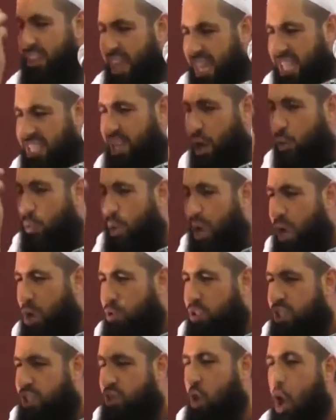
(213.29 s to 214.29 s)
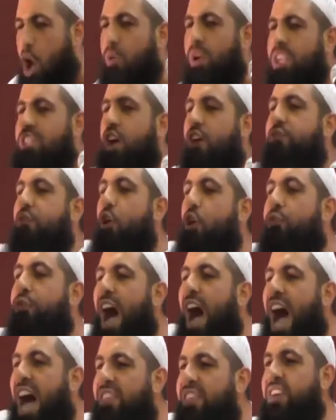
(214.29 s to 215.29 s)
These are real stories of
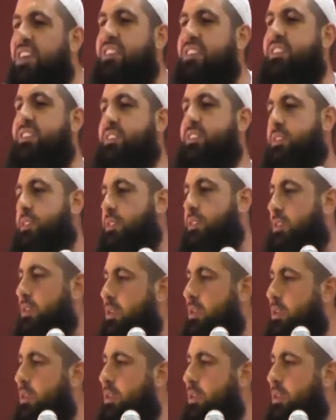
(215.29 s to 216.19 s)
your fathers.